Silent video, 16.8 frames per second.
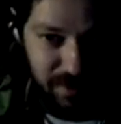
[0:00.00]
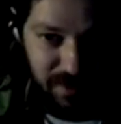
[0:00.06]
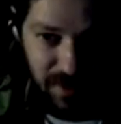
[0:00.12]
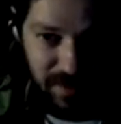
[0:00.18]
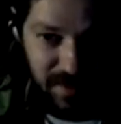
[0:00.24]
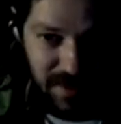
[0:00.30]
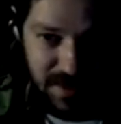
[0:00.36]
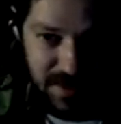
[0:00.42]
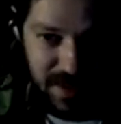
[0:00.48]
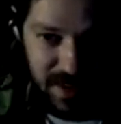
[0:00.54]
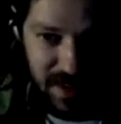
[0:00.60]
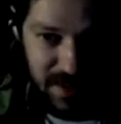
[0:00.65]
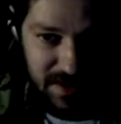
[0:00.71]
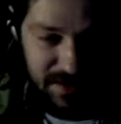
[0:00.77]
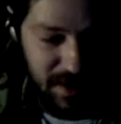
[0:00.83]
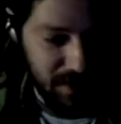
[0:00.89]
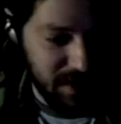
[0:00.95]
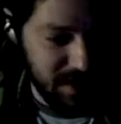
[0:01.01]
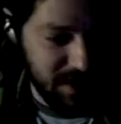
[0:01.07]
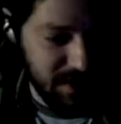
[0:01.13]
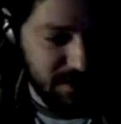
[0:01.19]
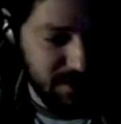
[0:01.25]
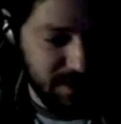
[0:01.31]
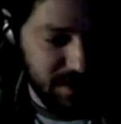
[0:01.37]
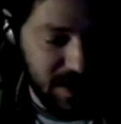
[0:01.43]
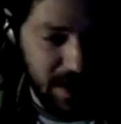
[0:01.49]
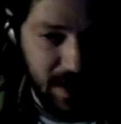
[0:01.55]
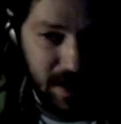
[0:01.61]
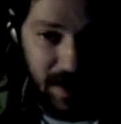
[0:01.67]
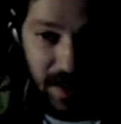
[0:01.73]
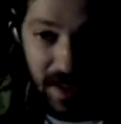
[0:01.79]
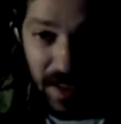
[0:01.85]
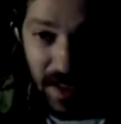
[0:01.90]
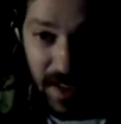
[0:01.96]
You could probably sit here smoking this all
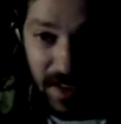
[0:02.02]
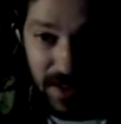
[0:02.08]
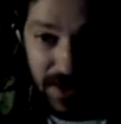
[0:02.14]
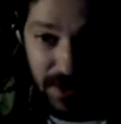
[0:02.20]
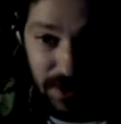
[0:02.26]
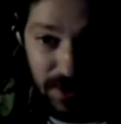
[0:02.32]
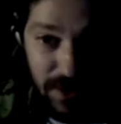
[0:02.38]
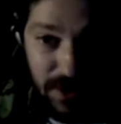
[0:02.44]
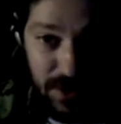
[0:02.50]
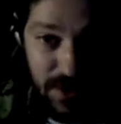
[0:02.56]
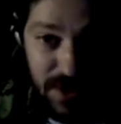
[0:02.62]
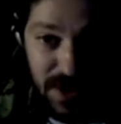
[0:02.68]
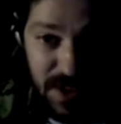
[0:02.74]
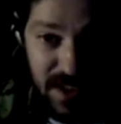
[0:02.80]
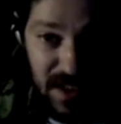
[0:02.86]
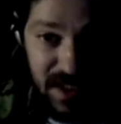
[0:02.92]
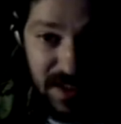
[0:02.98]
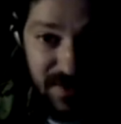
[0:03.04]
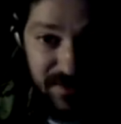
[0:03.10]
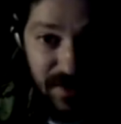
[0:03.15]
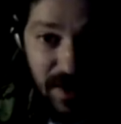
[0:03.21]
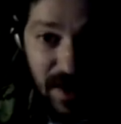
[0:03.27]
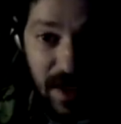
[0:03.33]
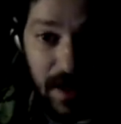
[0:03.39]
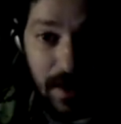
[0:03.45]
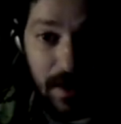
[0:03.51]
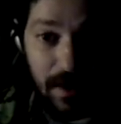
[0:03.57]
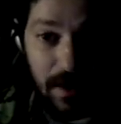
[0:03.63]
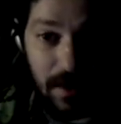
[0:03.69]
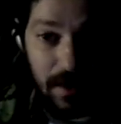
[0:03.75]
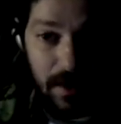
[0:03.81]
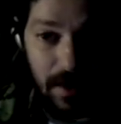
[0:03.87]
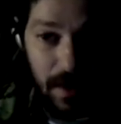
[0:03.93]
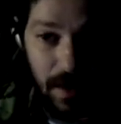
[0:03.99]
day, and it's a good
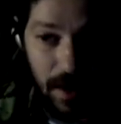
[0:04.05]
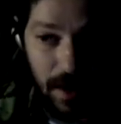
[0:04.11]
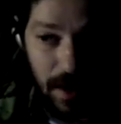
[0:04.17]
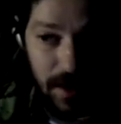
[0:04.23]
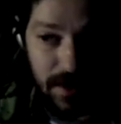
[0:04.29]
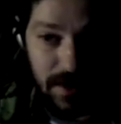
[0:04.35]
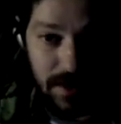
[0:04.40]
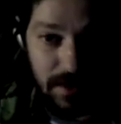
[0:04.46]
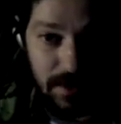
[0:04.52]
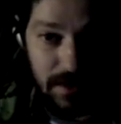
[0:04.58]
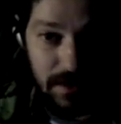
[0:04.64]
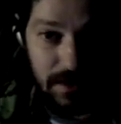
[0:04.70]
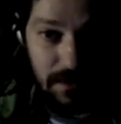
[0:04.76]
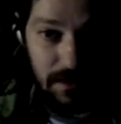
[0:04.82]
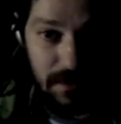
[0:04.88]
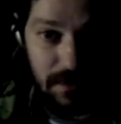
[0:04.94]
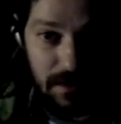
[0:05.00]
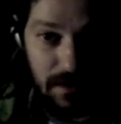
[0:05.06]
satisfying hit